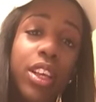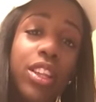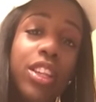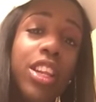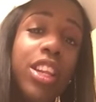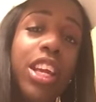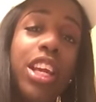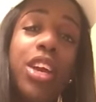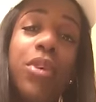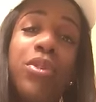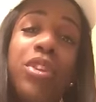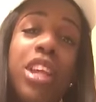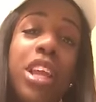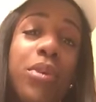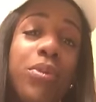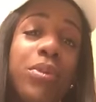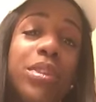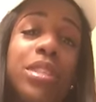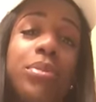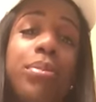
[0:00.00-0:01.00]
The nigga
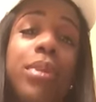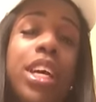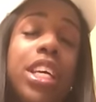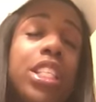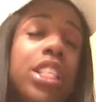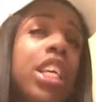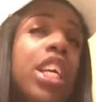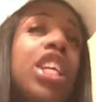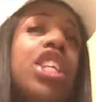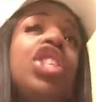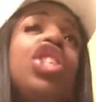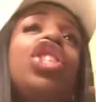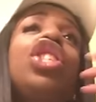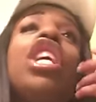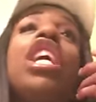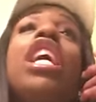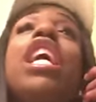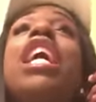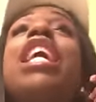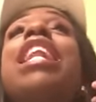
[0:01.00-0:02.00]
dick was musty as
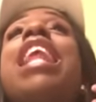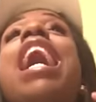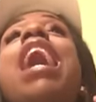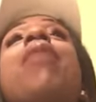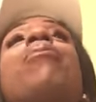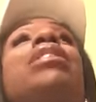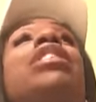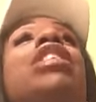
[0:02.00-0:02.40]
shit, and I